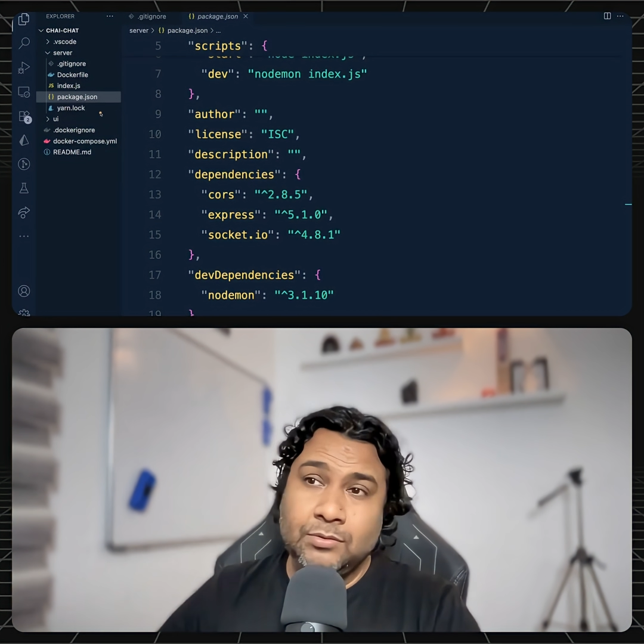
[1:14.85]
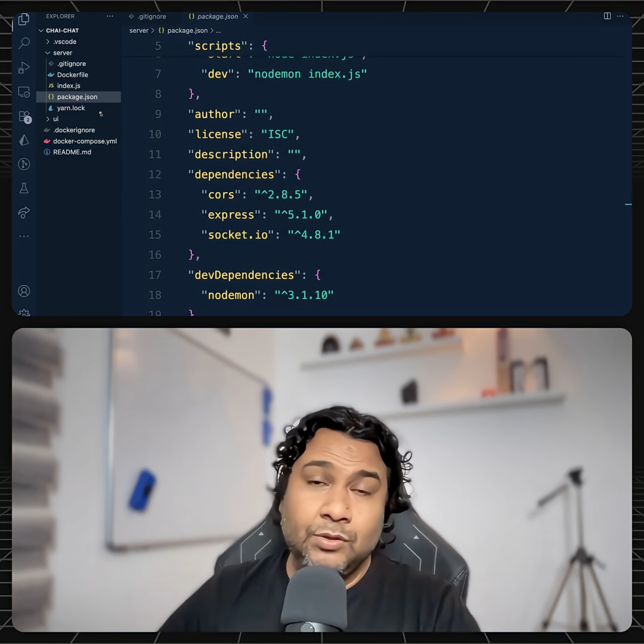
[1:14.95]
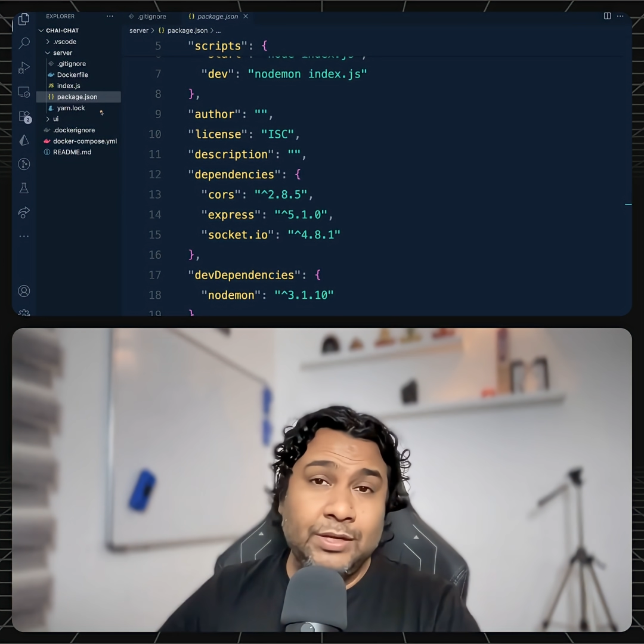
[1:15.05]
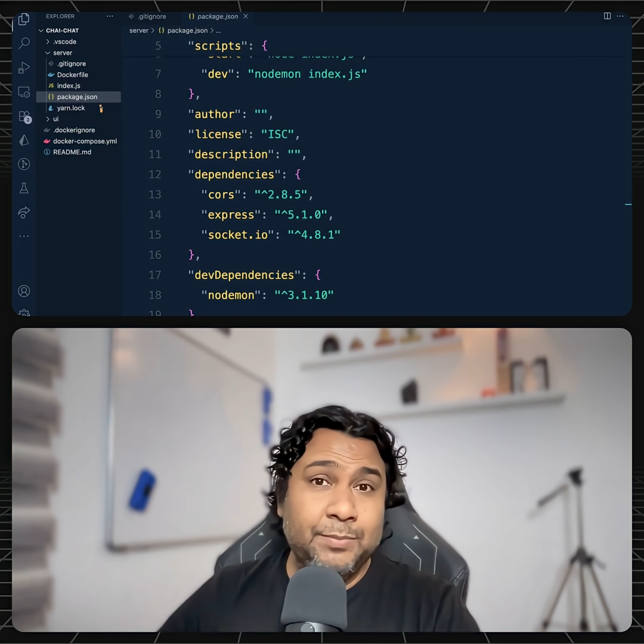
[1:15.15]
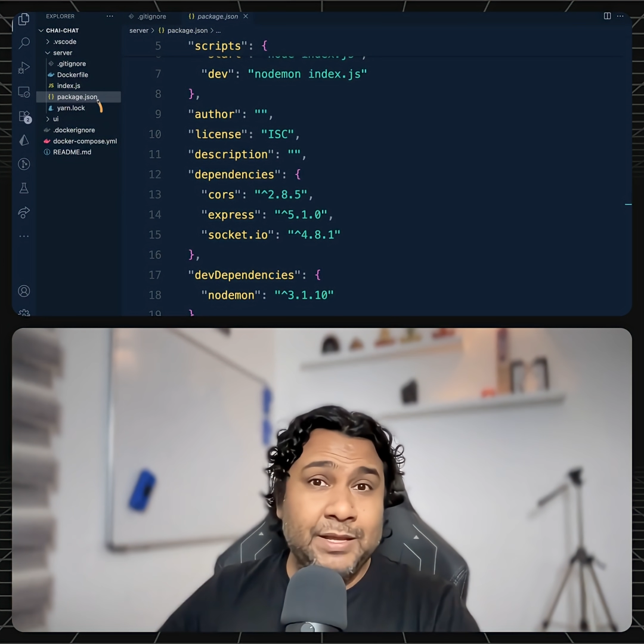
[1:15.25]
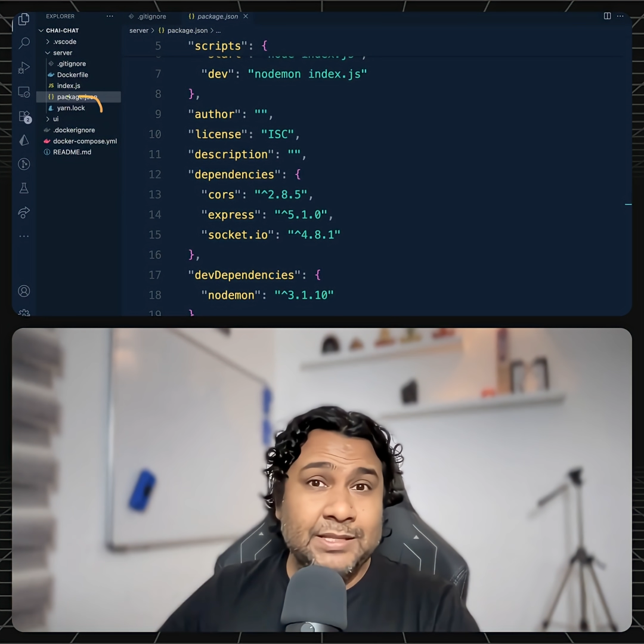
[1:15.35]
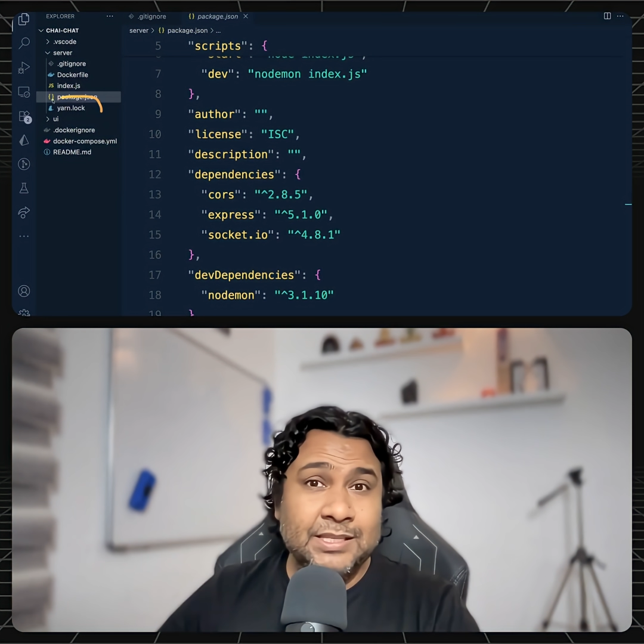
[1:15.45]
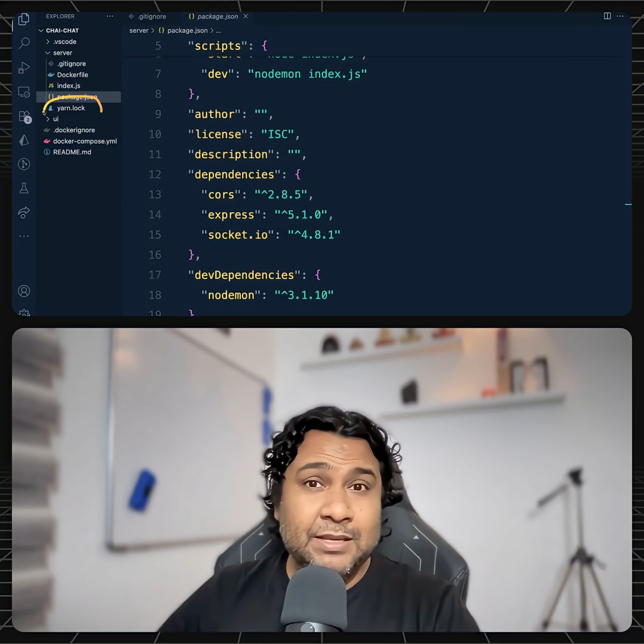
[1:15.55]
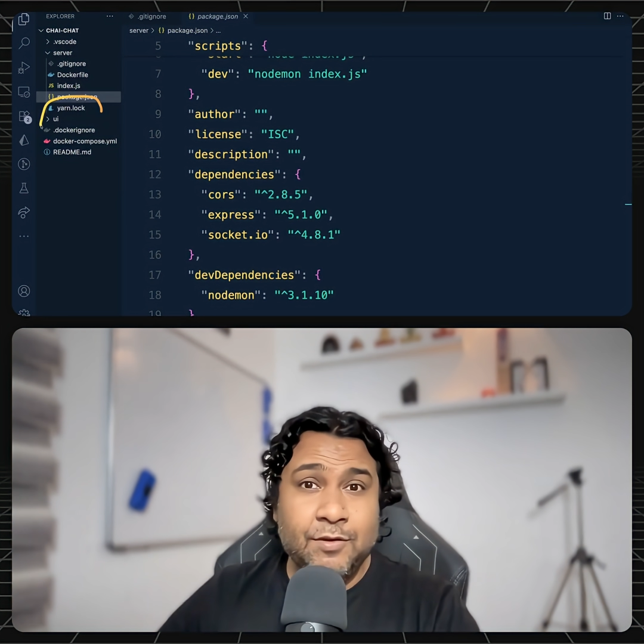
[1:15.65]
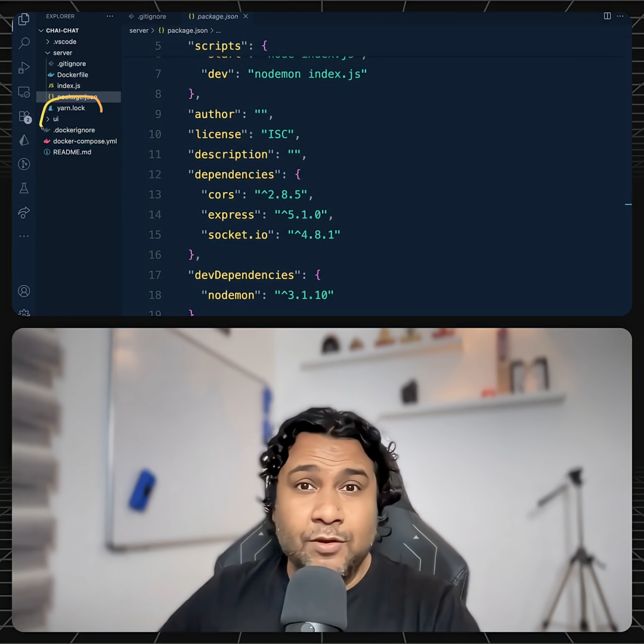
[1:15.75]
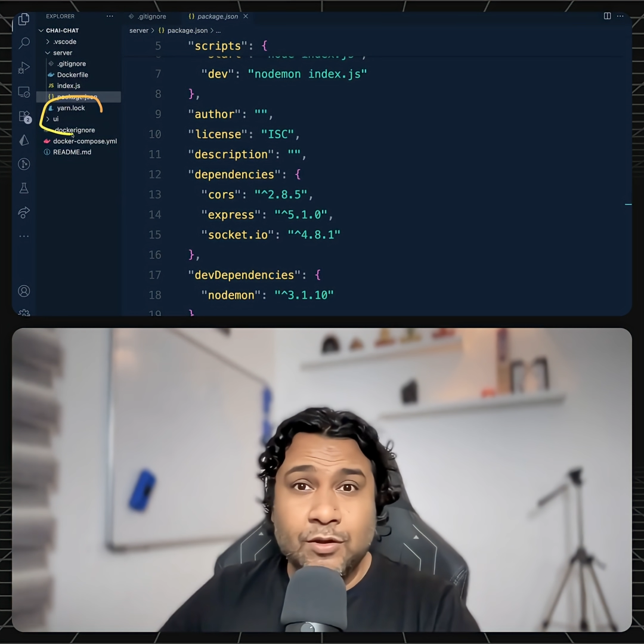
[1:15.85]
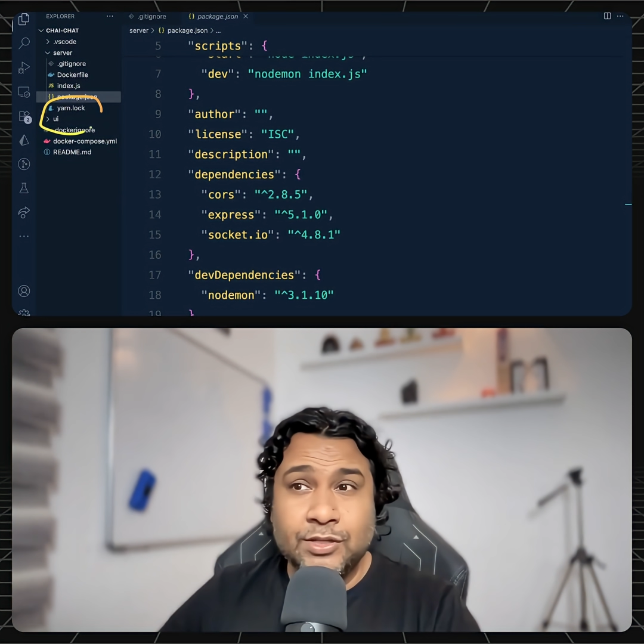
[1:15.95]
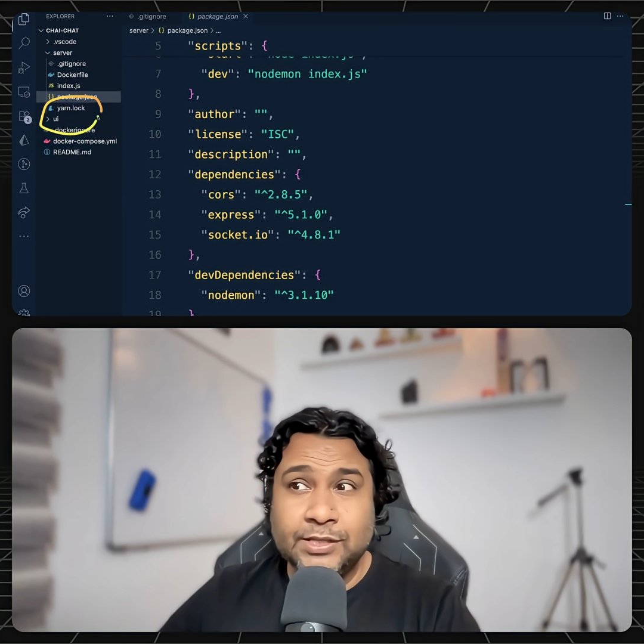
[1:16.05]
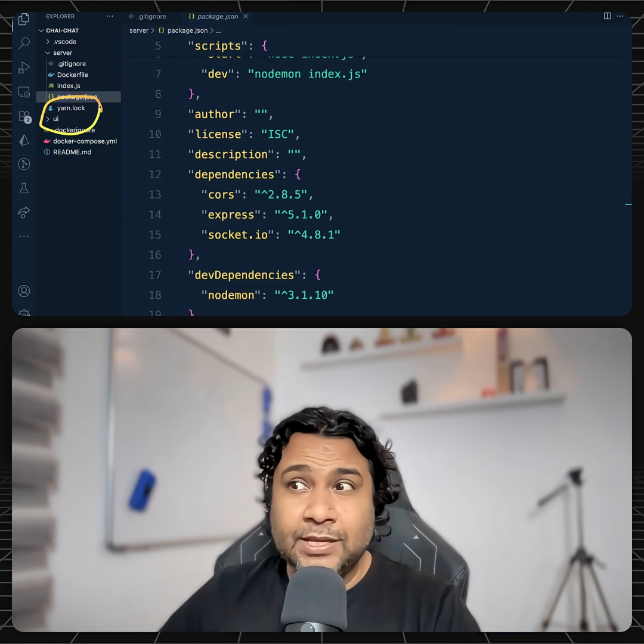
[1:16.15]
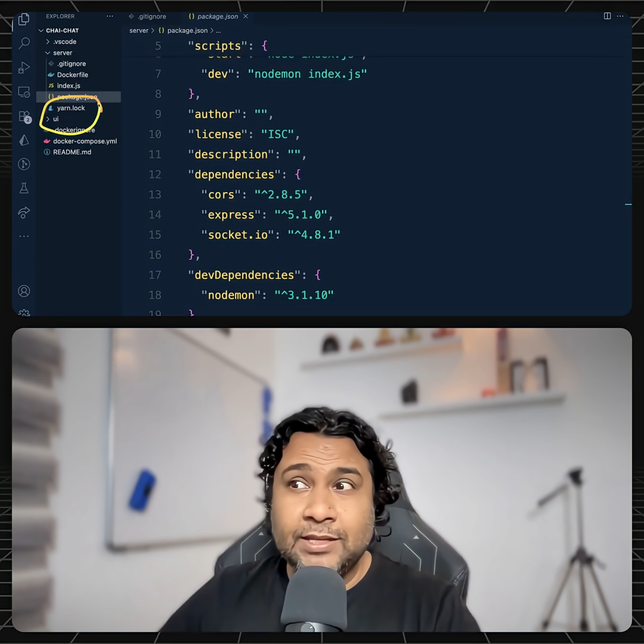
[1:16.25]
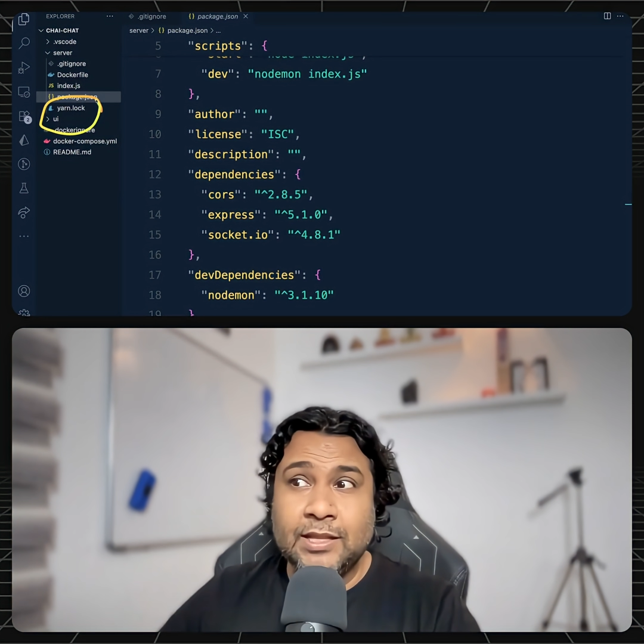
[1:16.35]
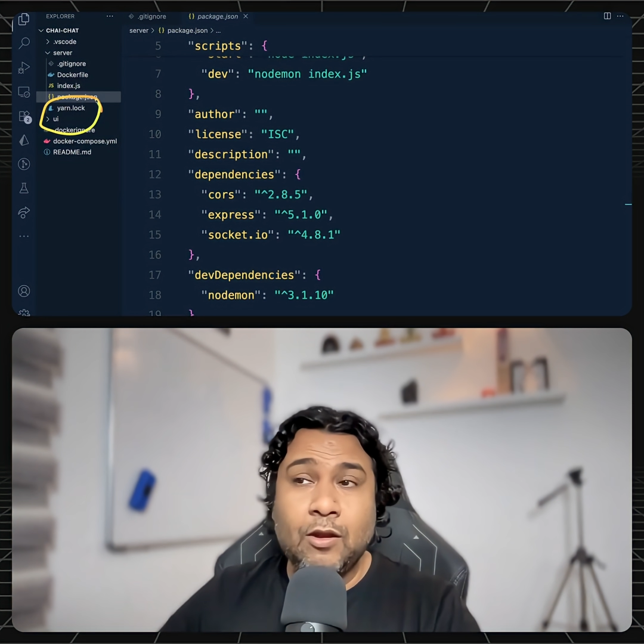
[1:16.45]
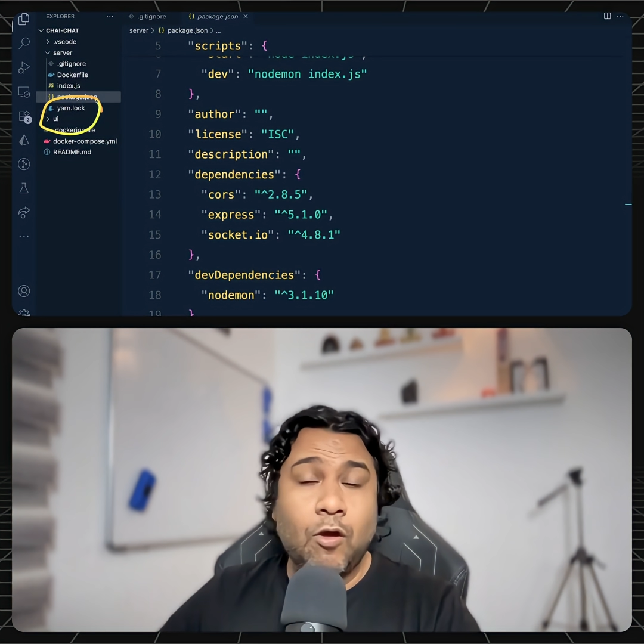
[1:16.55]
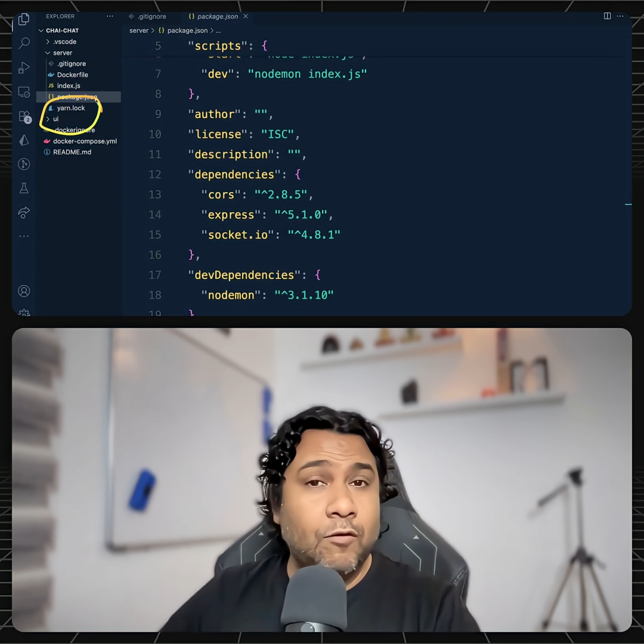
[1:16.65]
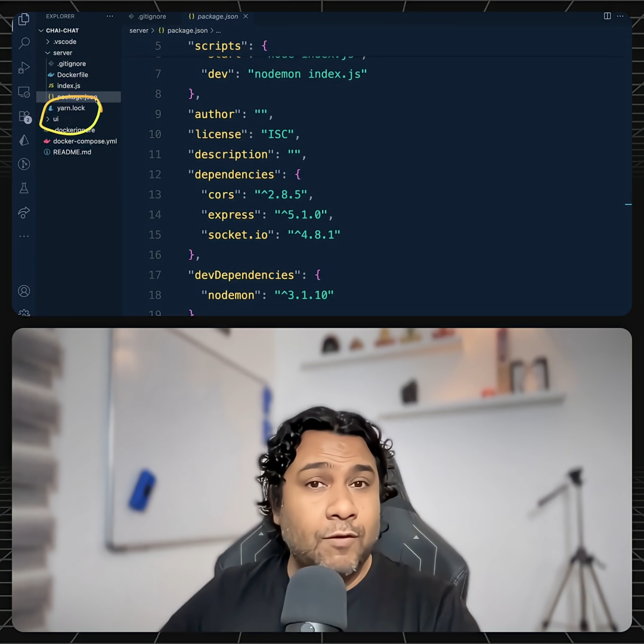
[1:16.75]
So it means if you're not checking in the
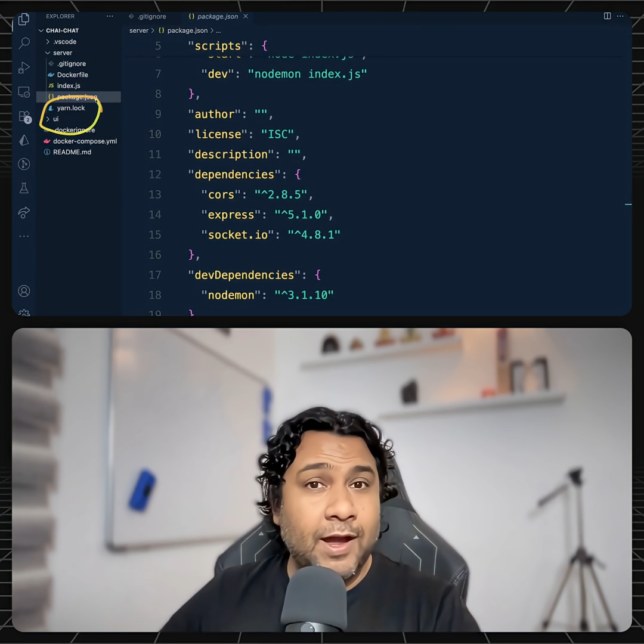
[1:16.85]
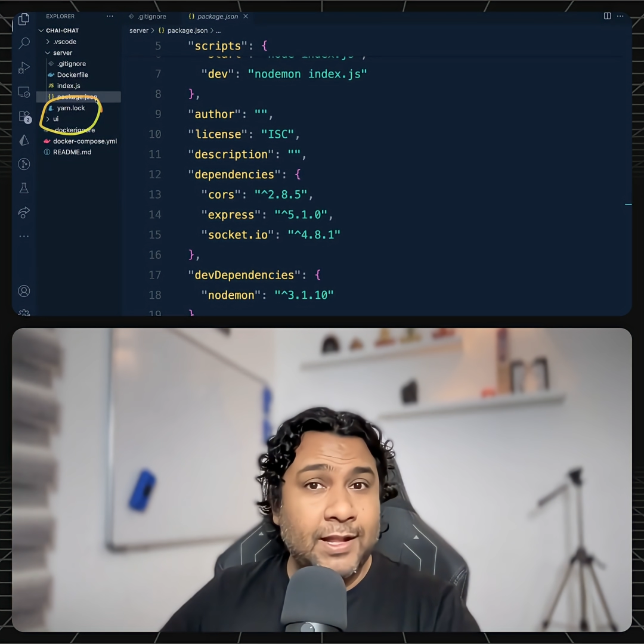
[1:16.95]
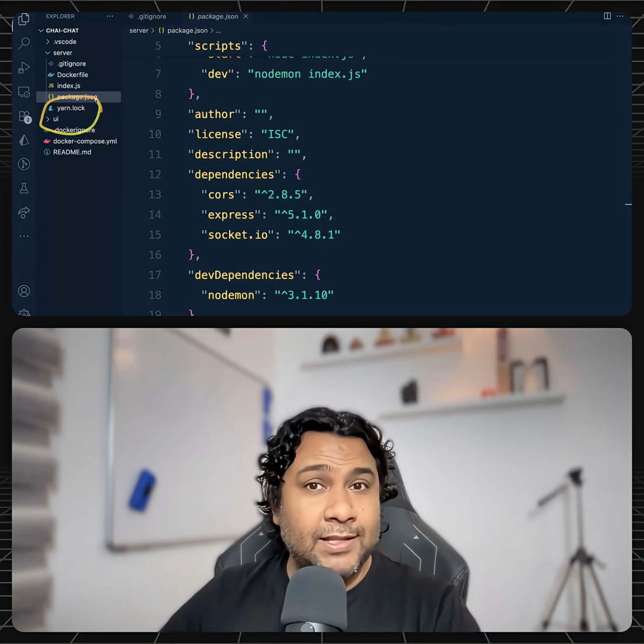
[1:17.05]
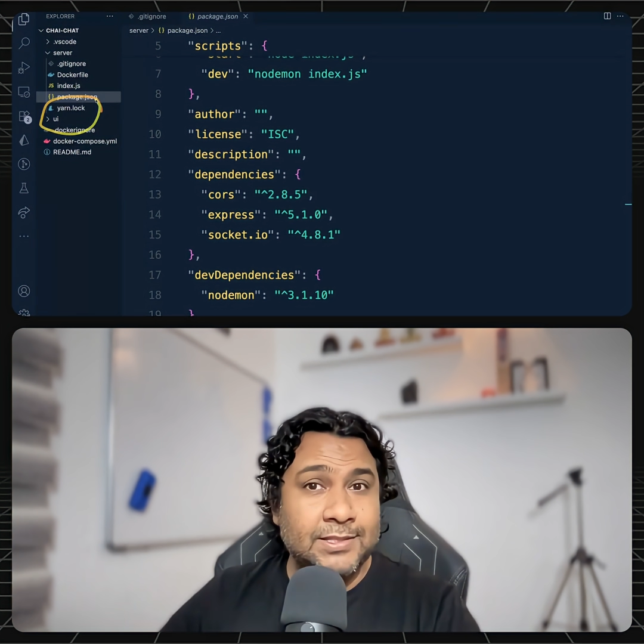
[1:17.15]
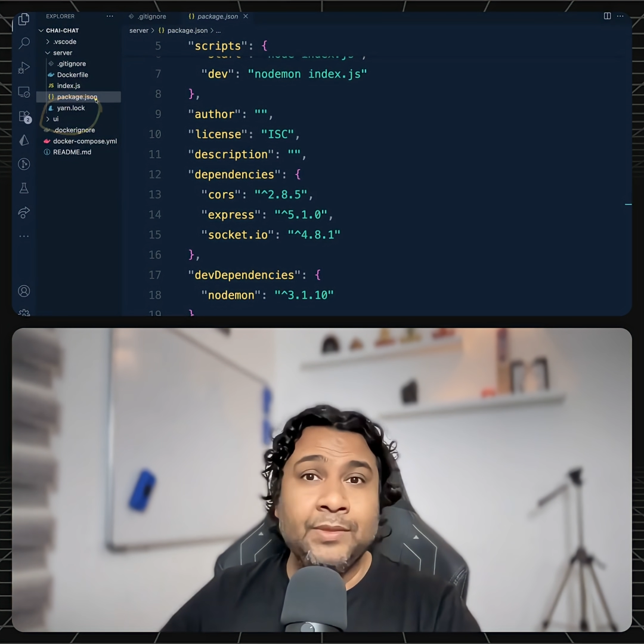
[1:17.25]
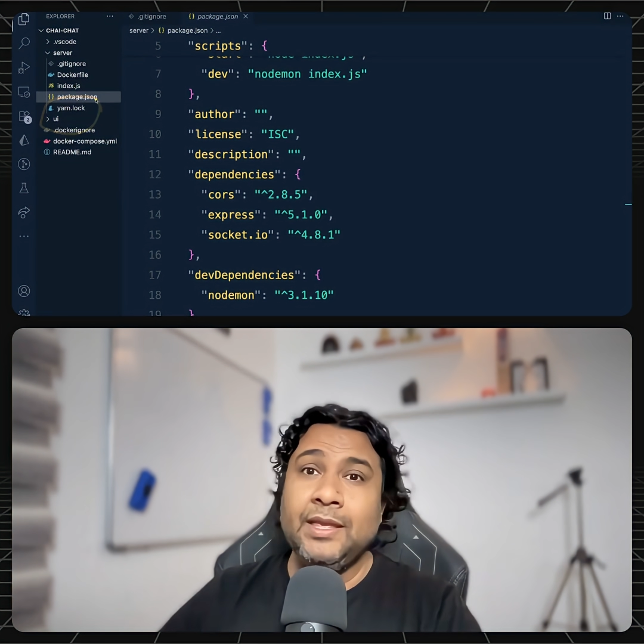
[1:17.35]
lock files,